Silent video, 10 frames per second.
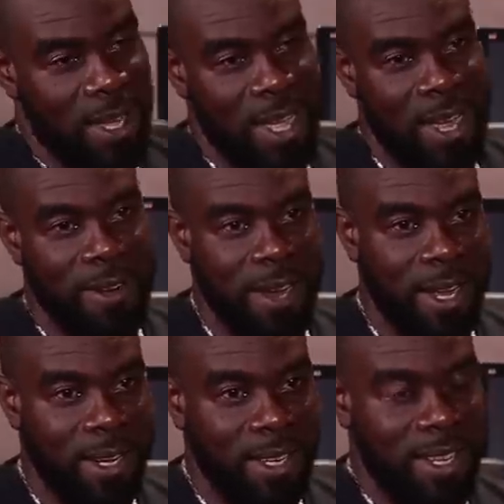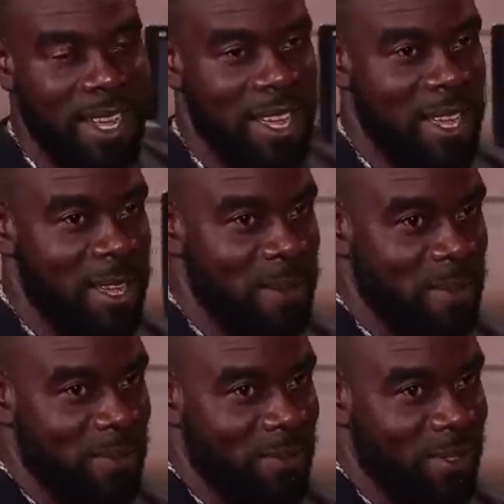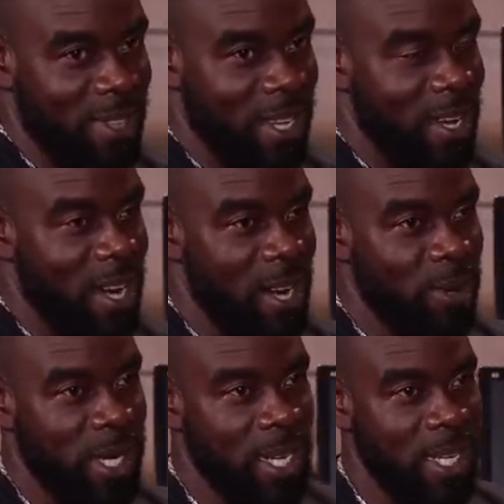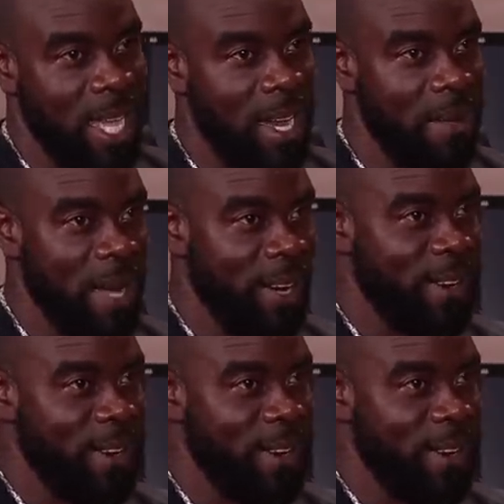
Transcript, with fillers: Alright. Um how we the girl them a